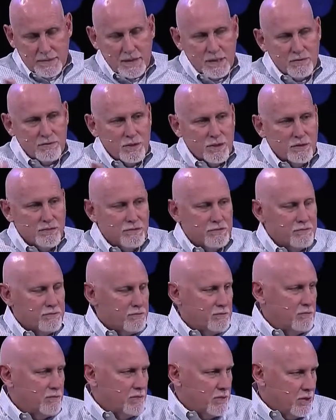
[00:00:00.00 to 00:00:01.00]
even
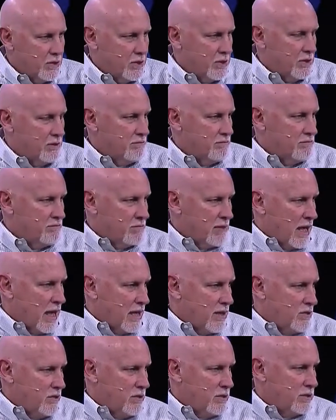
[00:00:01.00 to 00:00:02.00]
if you're
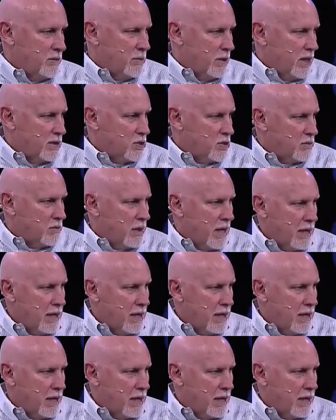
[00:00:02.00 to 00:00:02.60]
neither and you brought your